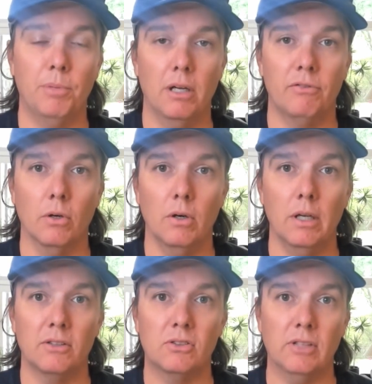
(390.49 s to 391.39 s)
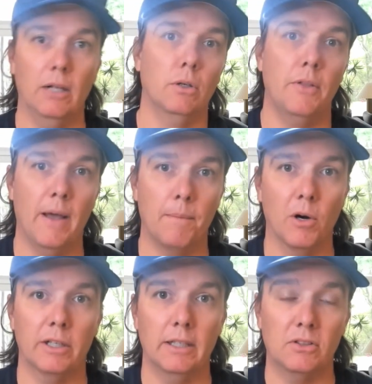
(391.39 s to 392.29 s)
But if you're a seller in that
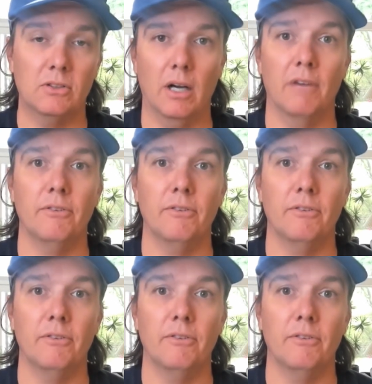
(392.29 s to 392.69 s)
market, it's tough.